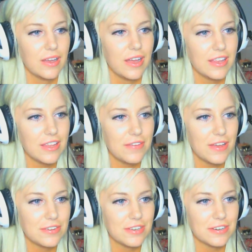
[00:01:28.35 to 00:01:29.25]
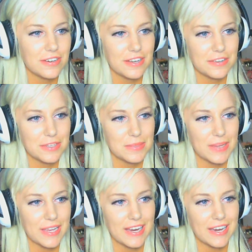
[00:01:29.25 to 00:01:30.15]
I love how Dongraegu is
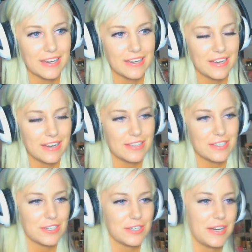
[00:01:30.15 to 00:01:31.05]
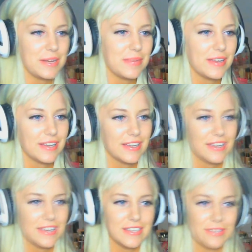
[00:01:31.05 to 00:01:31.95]
playing and his stream
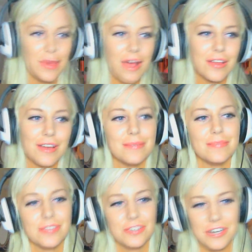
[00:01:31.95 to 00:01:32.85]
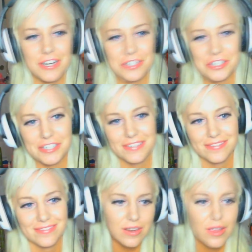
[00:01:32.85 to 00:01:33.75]
is Welcome, Stranger.
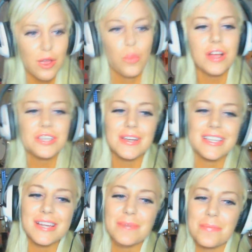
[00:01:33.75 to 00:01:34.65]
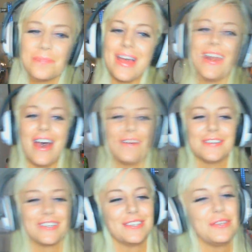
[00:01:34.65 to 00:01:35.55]
What do I think about Ben
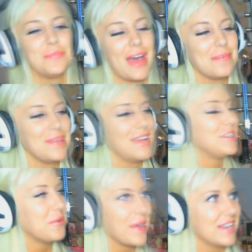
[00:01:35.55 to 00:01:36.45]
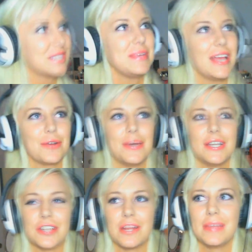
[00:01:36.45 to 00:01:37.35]
Affleck as a new Batman? Don't ask me that
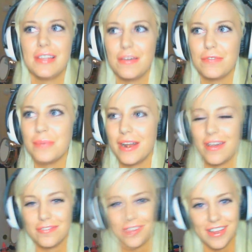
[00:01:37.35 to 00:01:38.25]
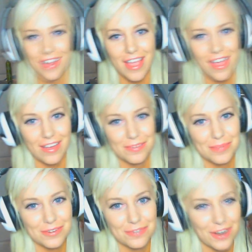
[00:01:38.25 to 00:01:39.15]
question. I'm in love with Ben Affleck. I have
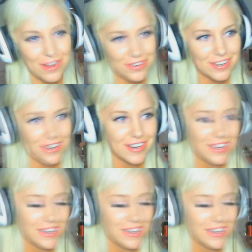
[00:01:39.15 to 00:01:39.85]
been forever.